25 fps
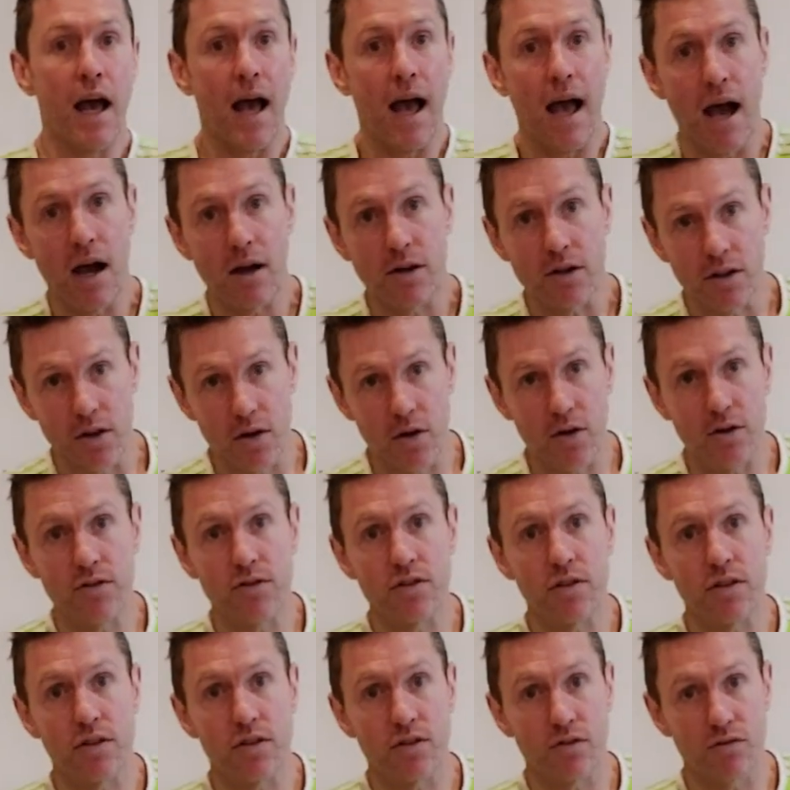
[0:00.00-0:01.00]
How do
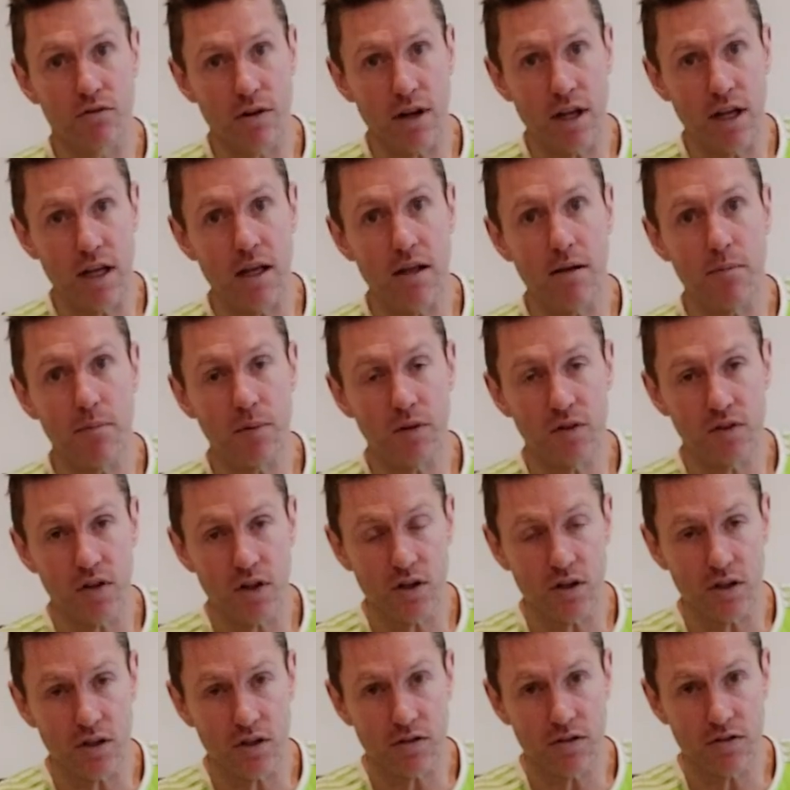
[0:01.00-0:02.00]
those three
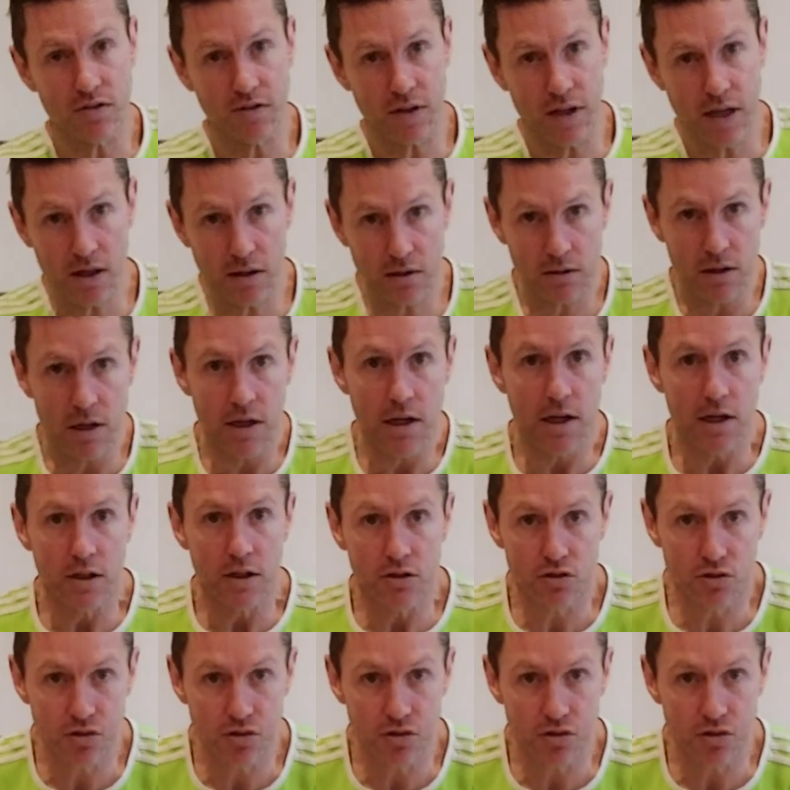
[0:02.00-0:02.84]
positions feel?